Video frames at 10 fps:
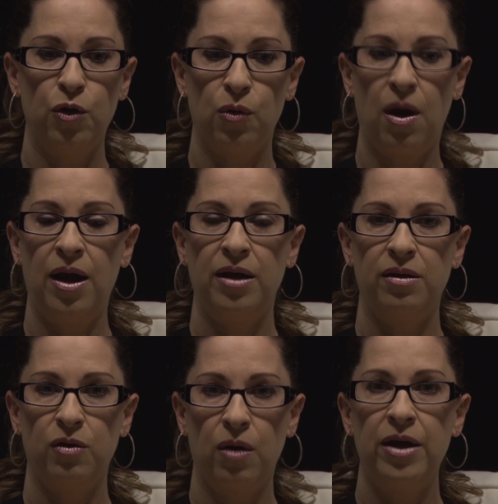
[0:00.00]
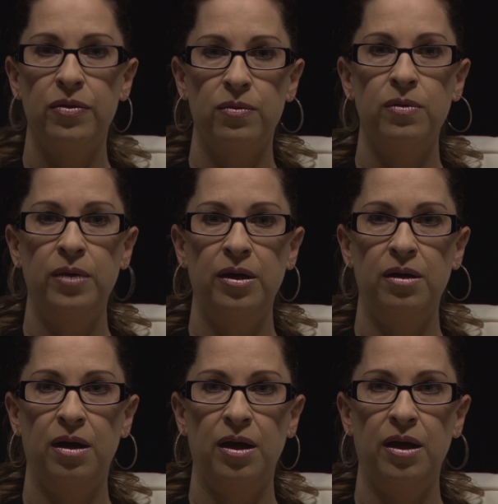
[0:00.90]
cry through
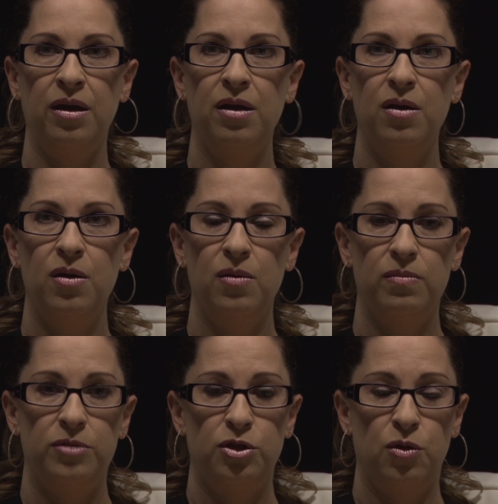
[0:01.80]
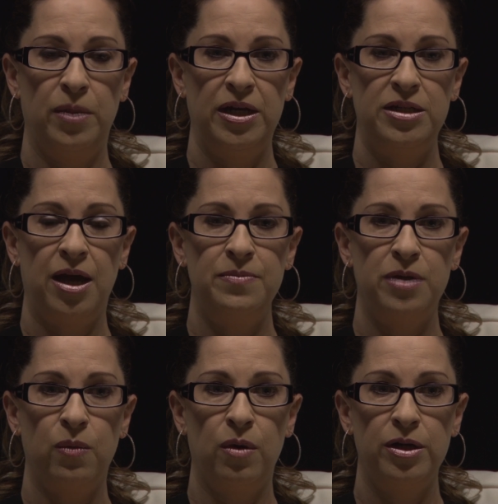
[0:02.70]
it. So many times
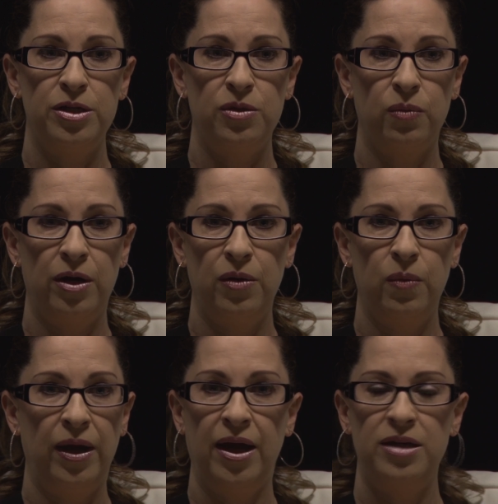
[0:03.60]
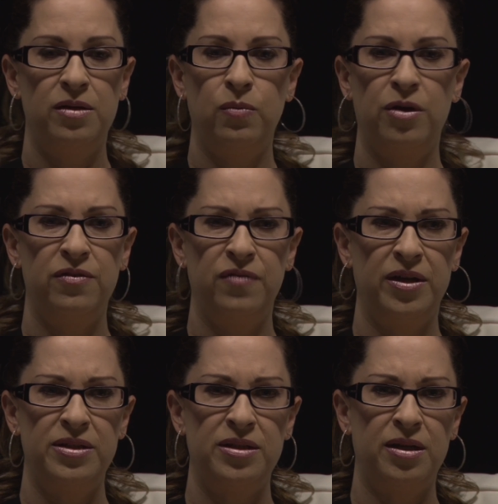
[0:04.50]
I wanted to run away. I didn't want to
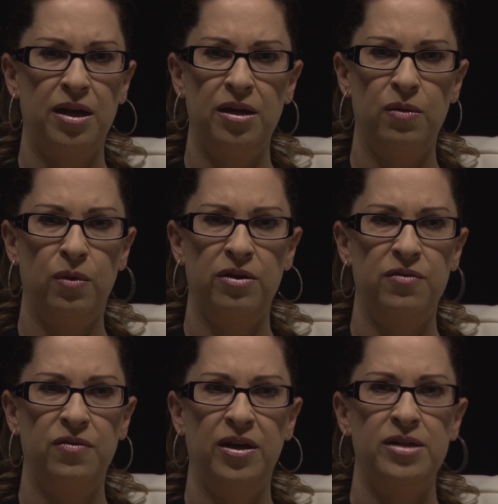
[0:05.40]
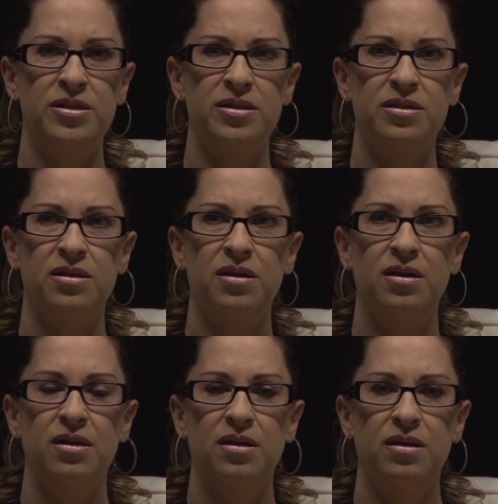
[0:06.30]
face it. I didn't want to face
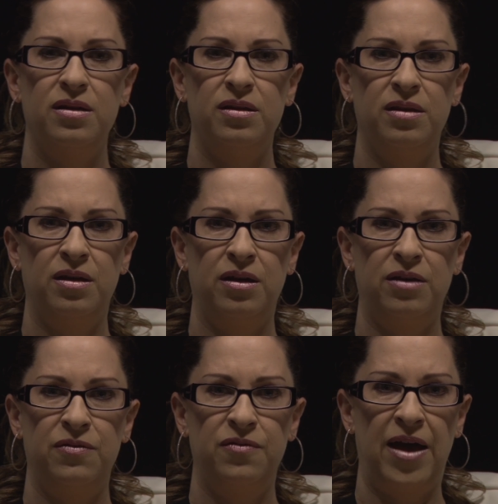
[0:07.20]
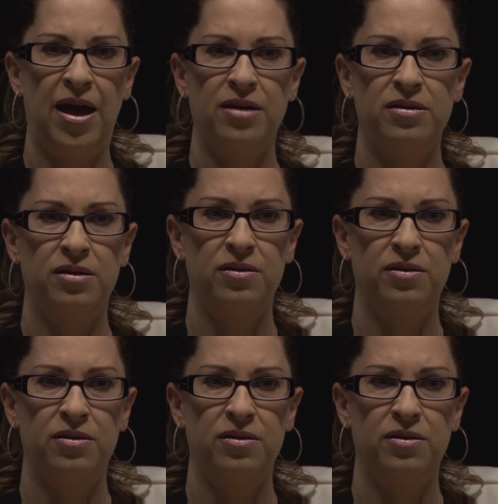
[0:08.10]
the fact